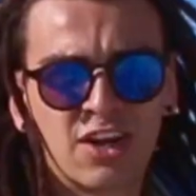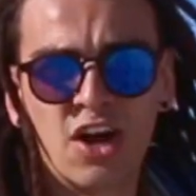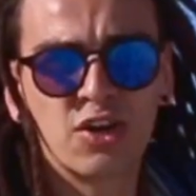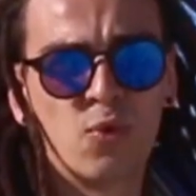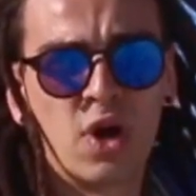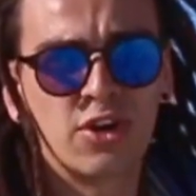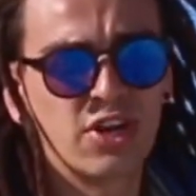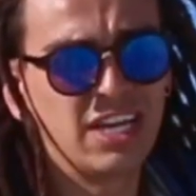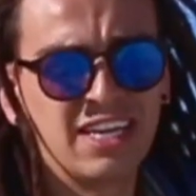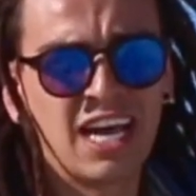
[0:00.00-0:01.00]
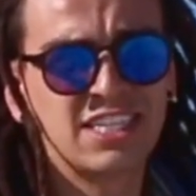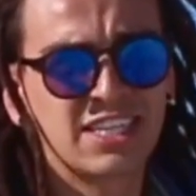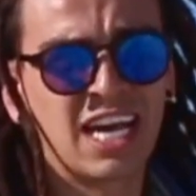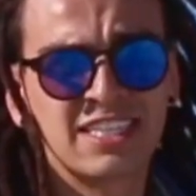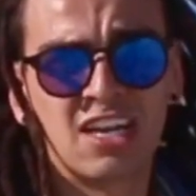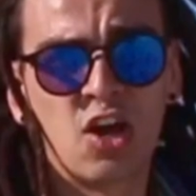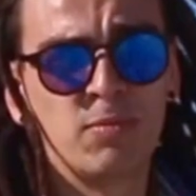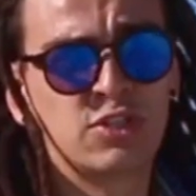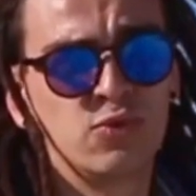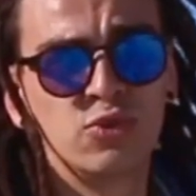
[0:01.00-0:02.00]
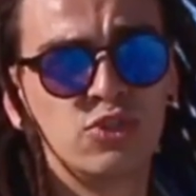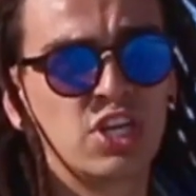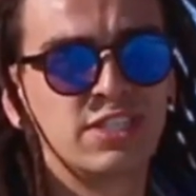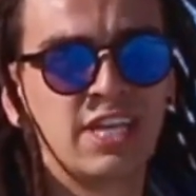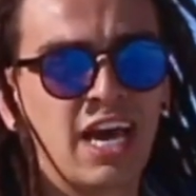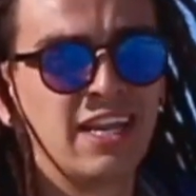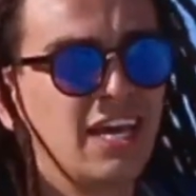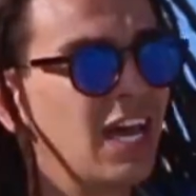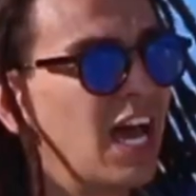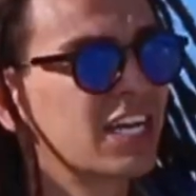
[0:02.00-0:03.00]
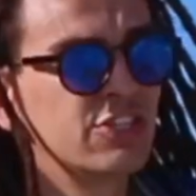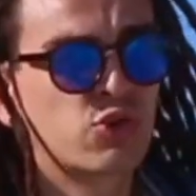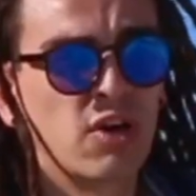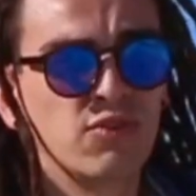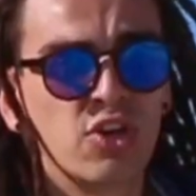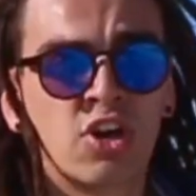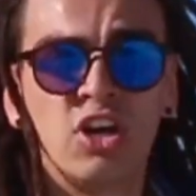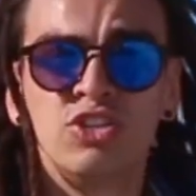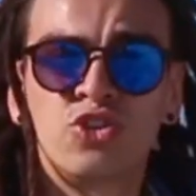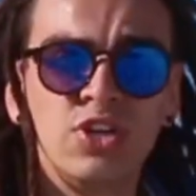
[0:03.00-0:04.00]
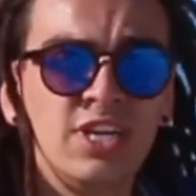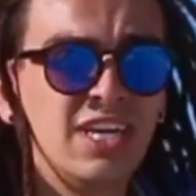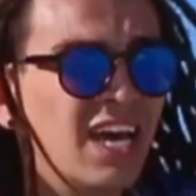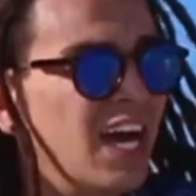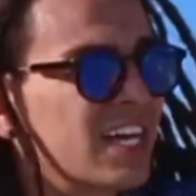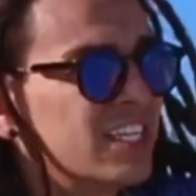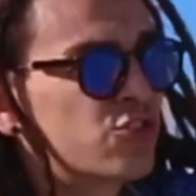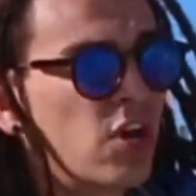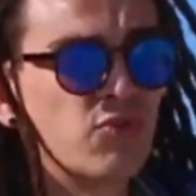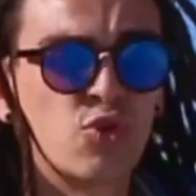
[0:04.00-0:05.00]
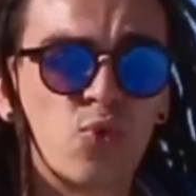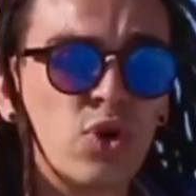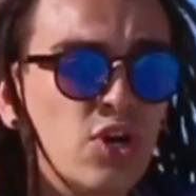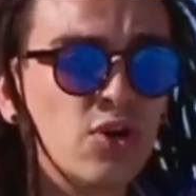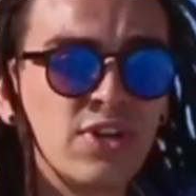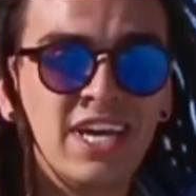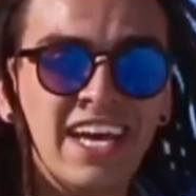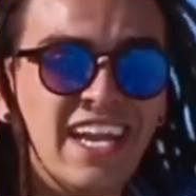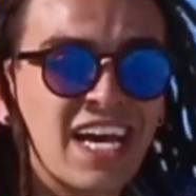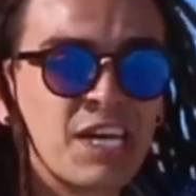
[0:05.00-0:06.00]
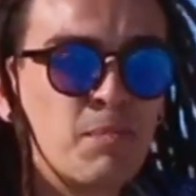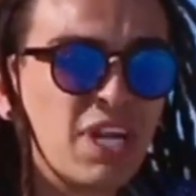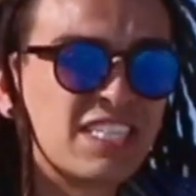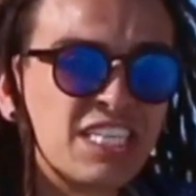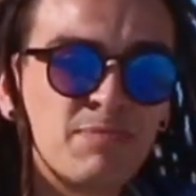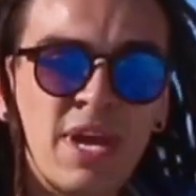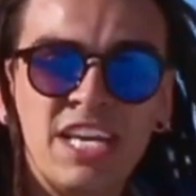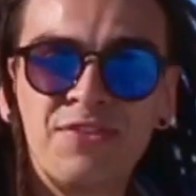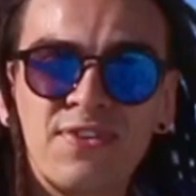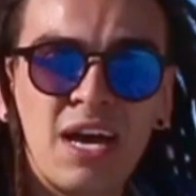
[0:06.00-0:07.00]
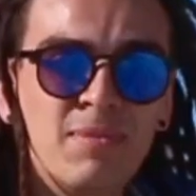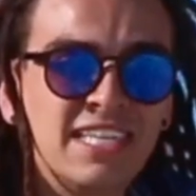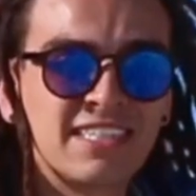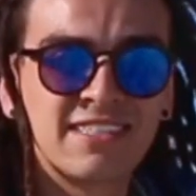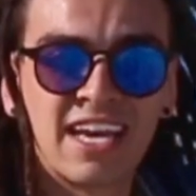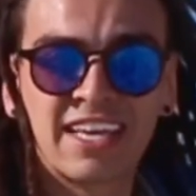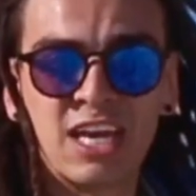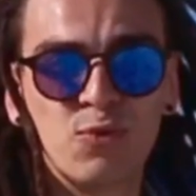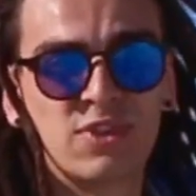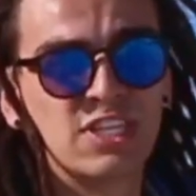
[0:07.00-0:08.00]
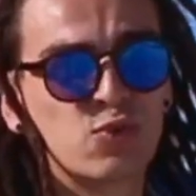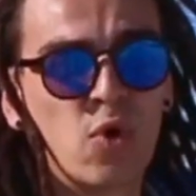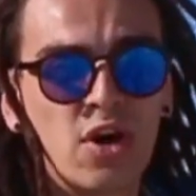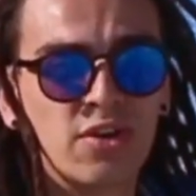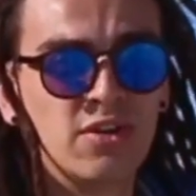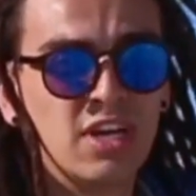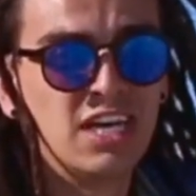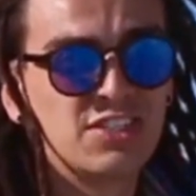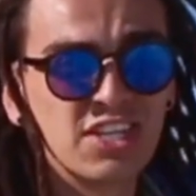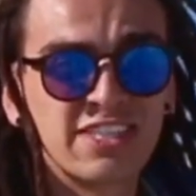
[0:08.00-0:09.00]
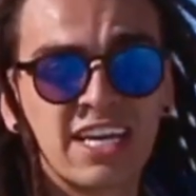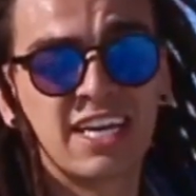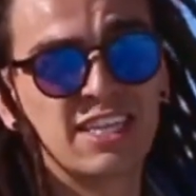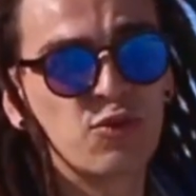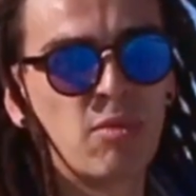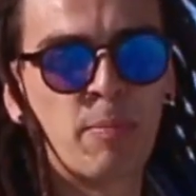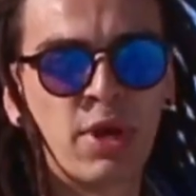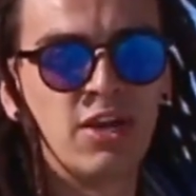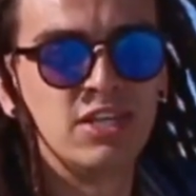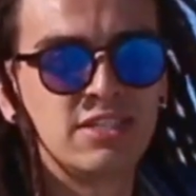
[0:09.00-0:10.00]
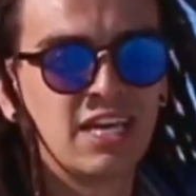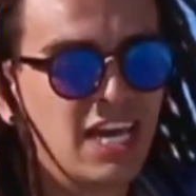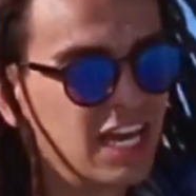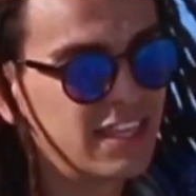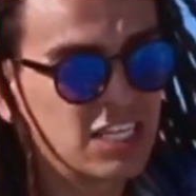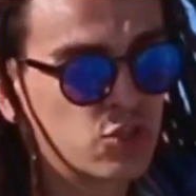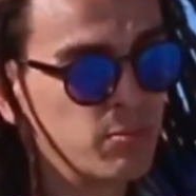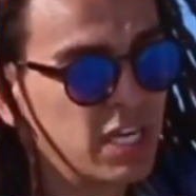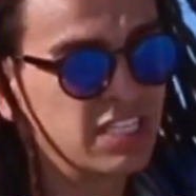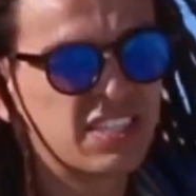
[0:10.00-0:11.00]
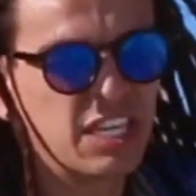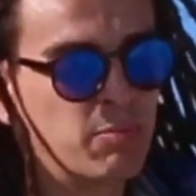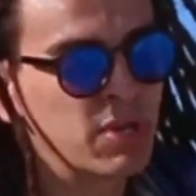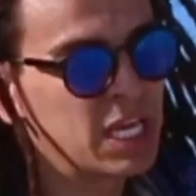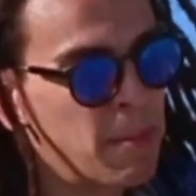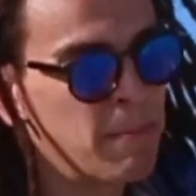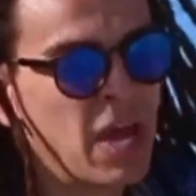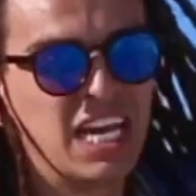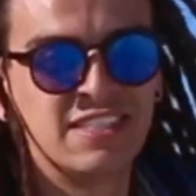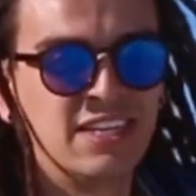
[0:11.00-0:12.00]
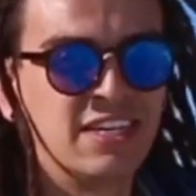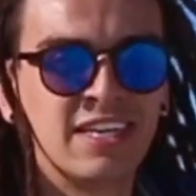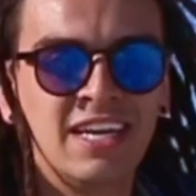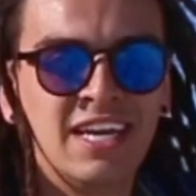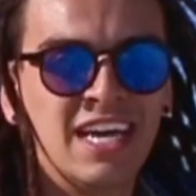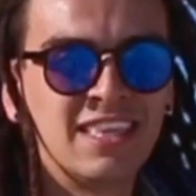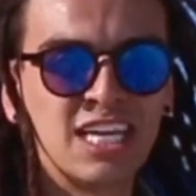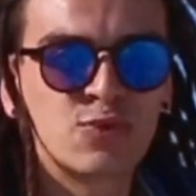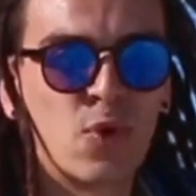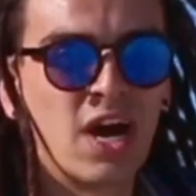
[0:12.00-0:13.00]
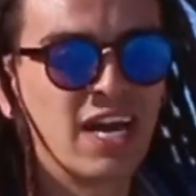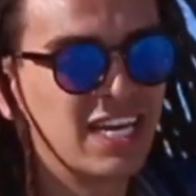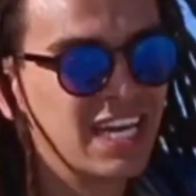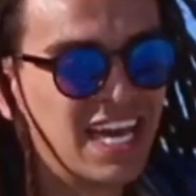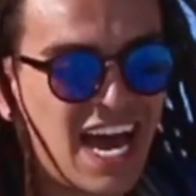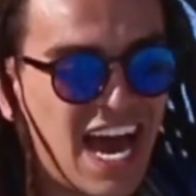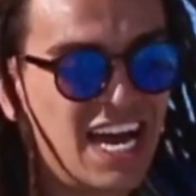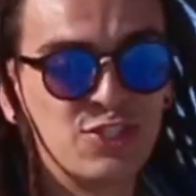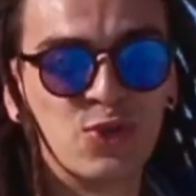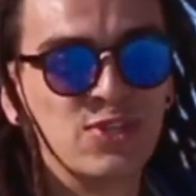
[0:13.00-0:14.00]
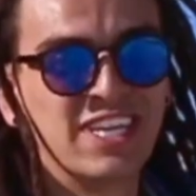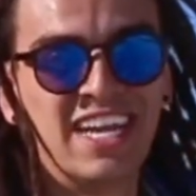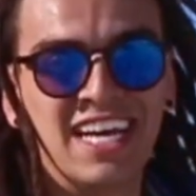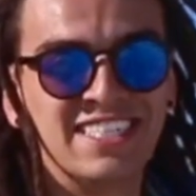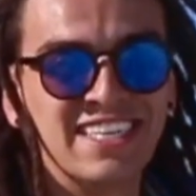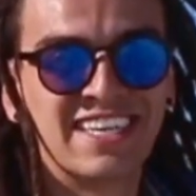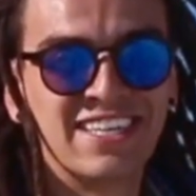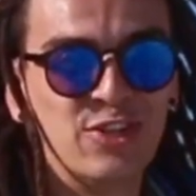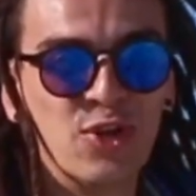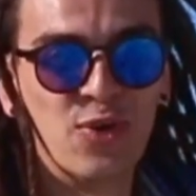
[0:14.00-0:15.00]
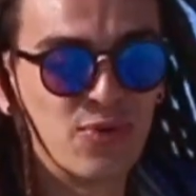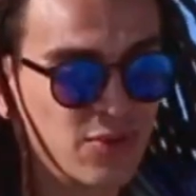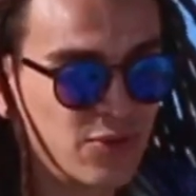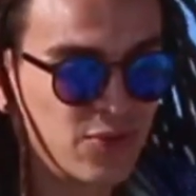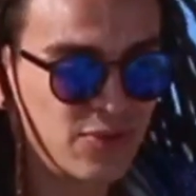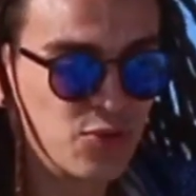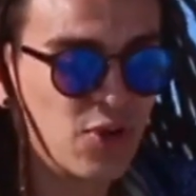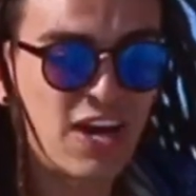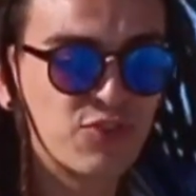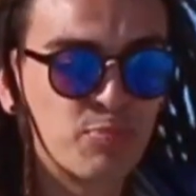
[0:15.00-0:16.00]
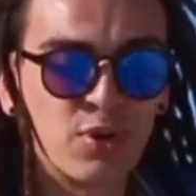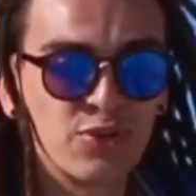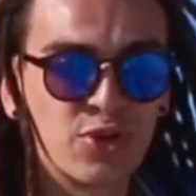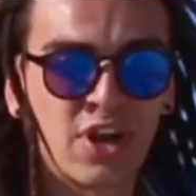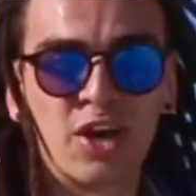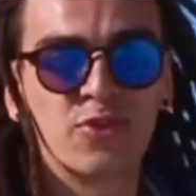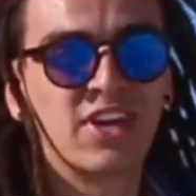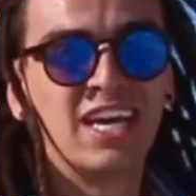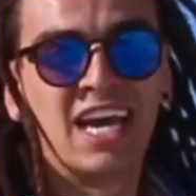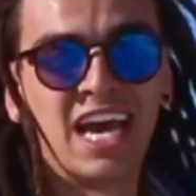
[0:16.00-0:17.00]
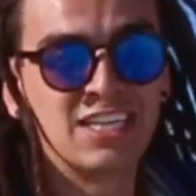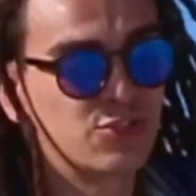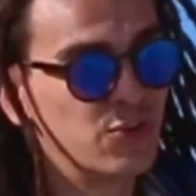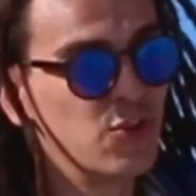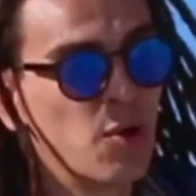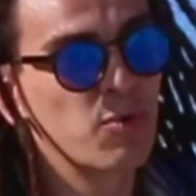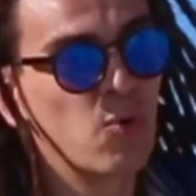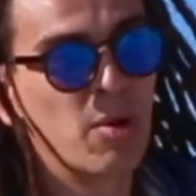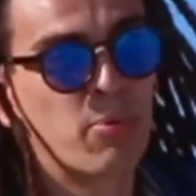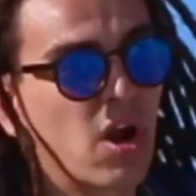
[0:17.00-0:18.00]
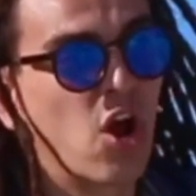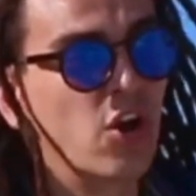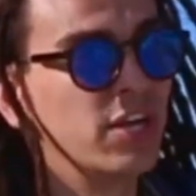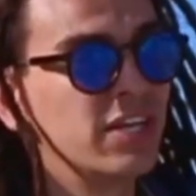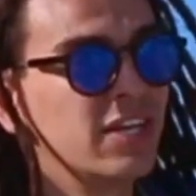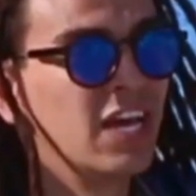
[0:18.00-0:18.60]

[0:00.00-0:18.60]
And Kangen Water and Enagic has allowed me to do just that. I can travel the country, I can travel the world, and I can bless as many families as I can with this water, just like I did with my parents. And that to me is simply amazing. And that's why I joined Enagic. You know, you have to put your health as your #1 priority.